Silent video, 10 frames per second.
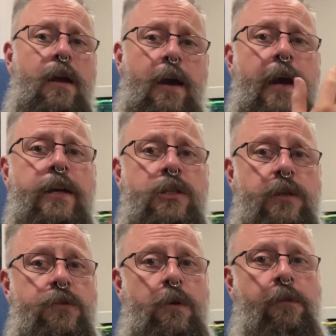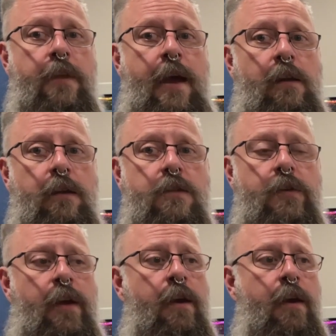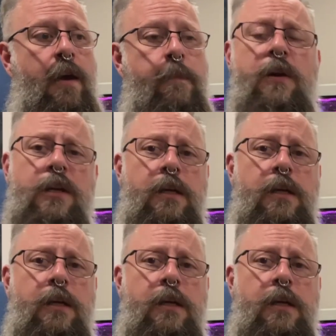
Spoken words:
I actually sold that about a